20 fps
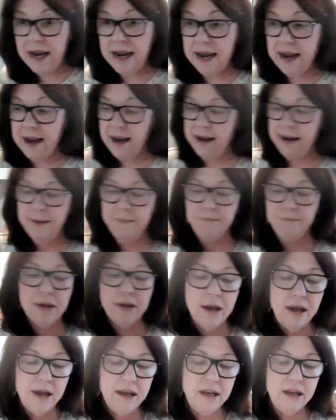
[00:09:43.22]
a
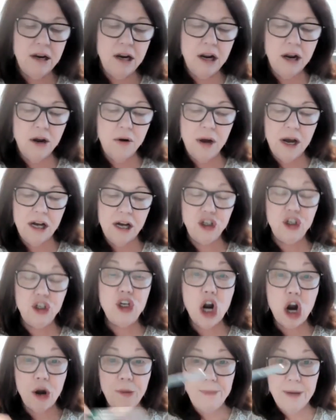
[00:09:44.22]

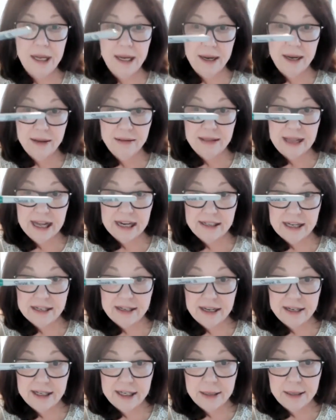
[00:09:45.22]
Sharpie that
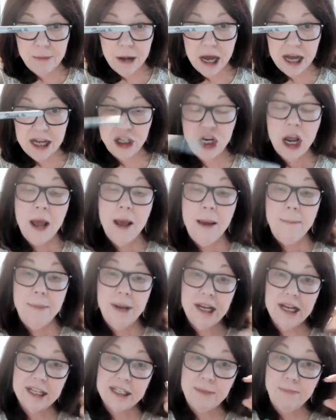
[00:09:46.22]
doesn't smudge,
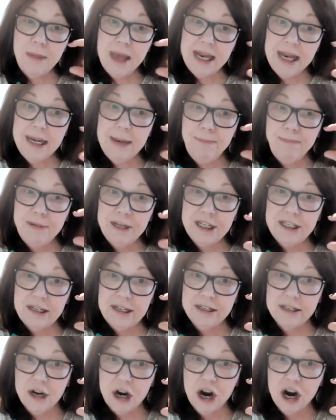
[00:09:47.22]
because many
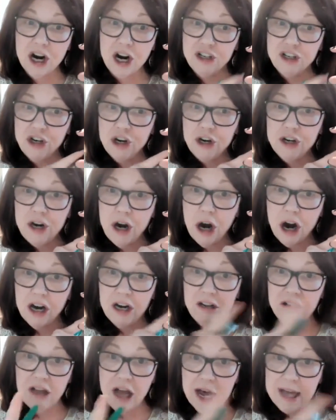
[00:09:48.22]
business cards are
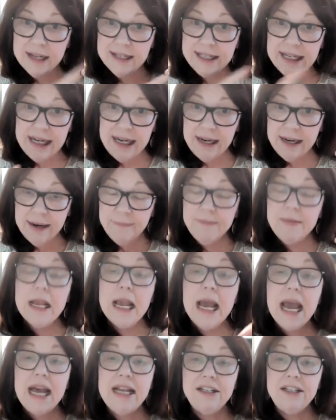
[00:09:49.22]
glossy.
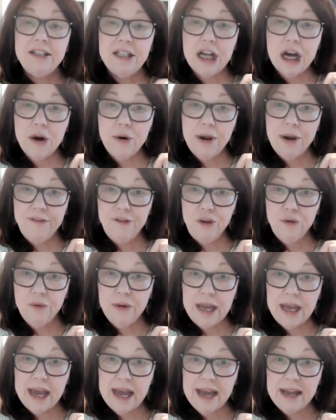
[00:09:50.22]
And so if
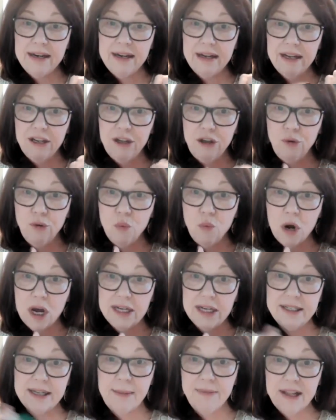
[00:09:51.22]
you want
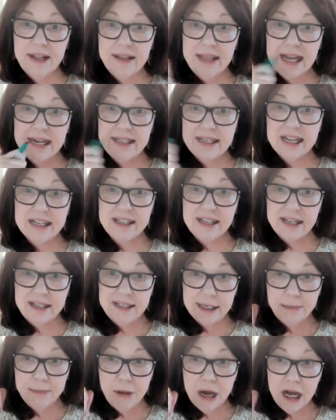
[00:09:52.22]
something that doesn't
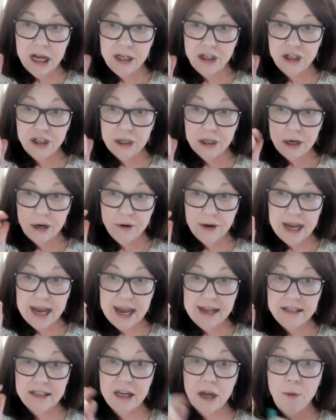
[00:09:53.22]
smudge.
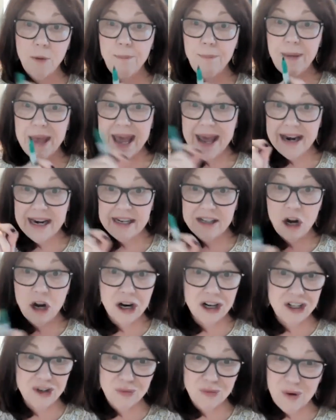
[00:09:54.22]
Okay, so pen is
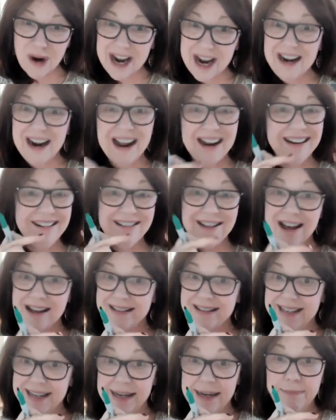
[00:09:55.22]
hard to write on a
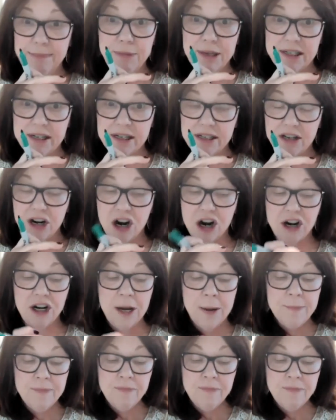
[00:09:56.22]
glossy business card.